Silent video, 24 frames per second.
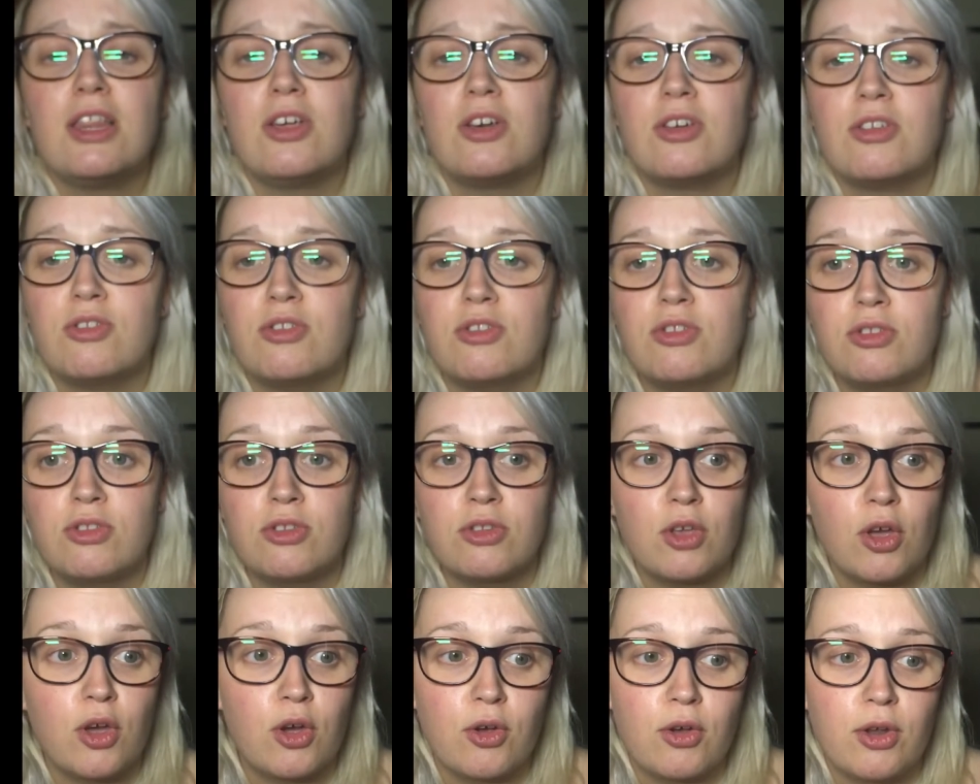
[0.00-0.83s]
look
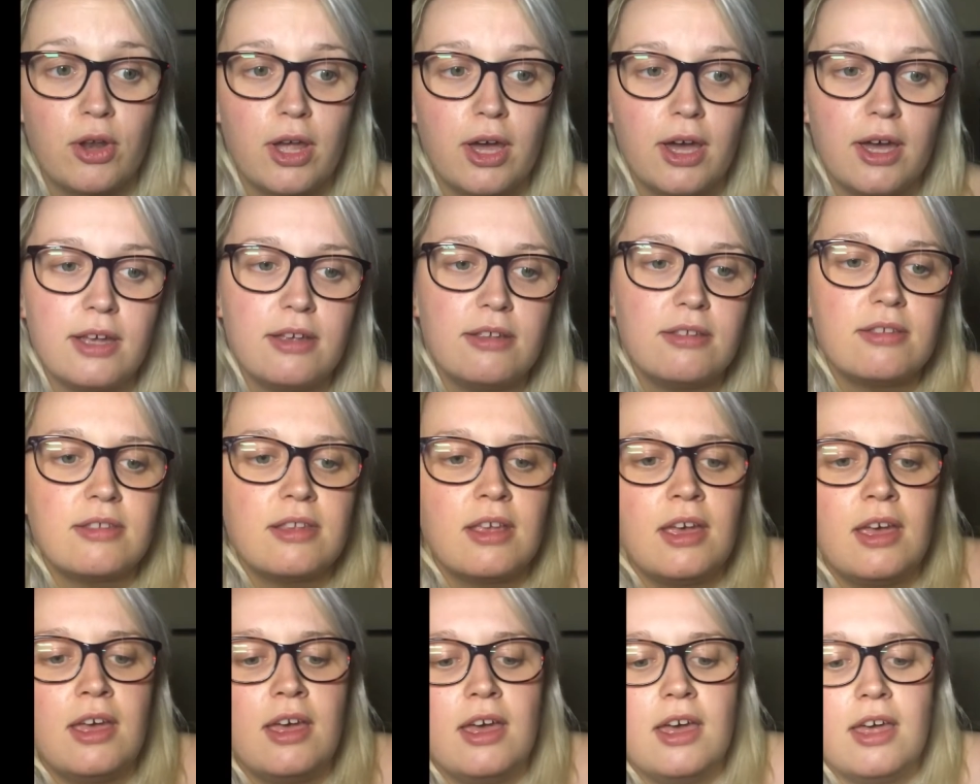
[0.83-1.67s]
so nice.
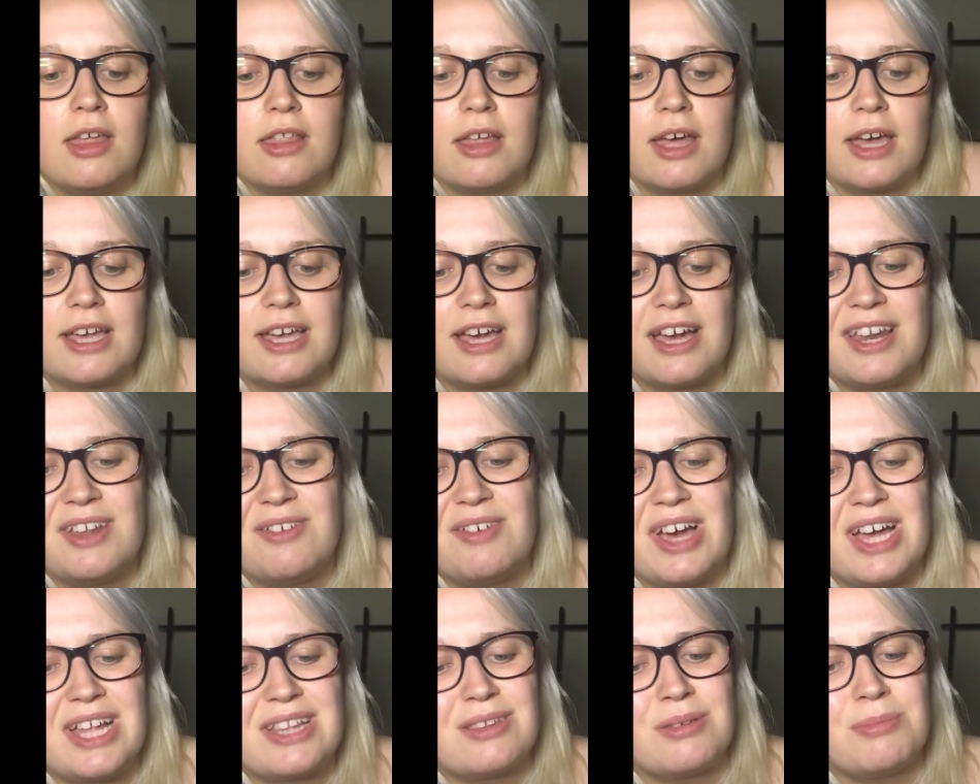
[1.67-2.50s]
I kind of
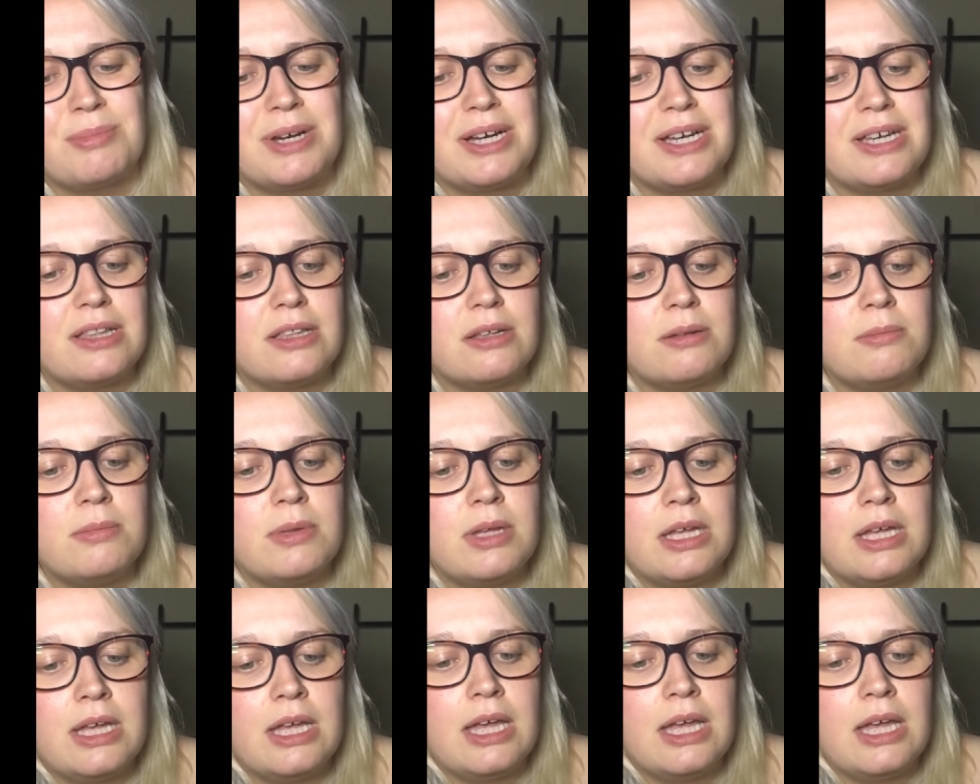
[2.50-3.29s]
had to buy them.